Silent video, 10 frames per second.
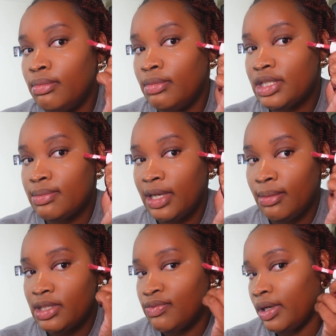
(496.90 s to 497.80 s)
Miss
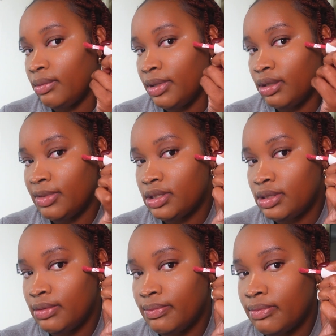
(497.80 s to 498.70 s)
Ma'am is very
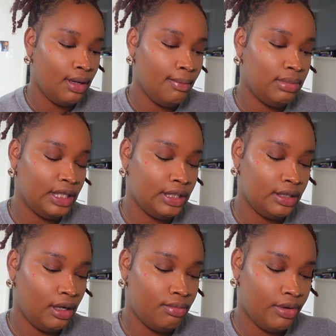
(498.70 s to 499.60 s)
pigmented. Blending
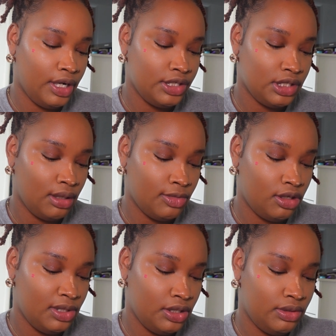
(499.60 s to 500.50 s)
our brush, I'm
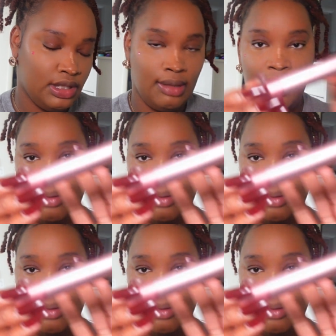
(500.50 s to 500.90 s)
gonna be using